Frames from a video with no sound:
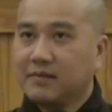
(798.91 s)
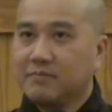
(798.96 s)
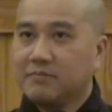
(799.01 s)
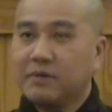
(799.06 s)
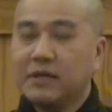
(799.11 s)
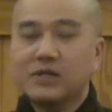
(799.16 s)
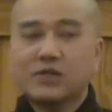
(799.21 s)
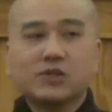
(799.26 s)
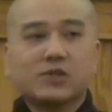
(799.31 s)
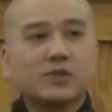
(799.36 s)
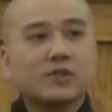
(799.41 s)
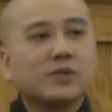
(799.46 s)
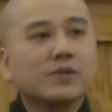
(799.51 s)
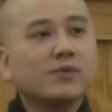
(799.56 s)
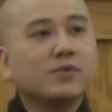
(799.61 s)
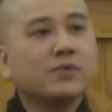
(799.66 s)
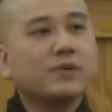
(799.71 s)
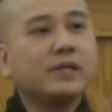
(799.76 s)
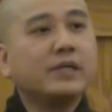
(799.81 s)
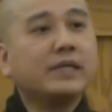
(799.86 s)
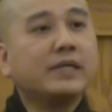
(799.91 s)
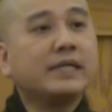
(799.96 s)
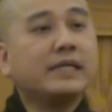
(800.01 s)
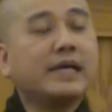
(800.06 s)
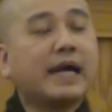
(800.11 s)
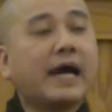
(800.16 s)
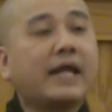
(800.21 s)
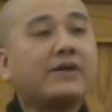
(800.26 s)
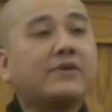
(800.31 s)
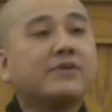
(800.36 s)
make sure
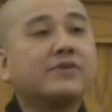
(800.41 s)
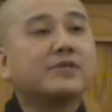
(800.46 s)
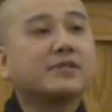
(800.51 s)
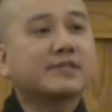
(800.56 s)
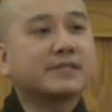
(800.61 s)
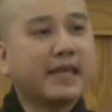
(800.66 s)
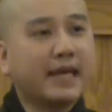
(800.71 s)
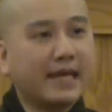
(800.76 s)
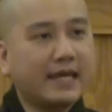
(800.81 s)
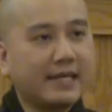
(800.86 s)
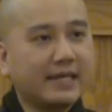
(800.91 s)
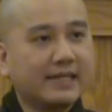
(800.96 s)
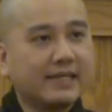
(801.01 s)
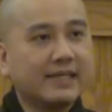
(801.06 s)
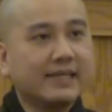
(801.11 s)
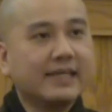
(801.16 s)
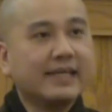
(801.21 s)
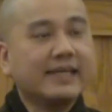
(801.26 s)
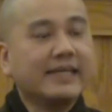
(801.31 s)
we understand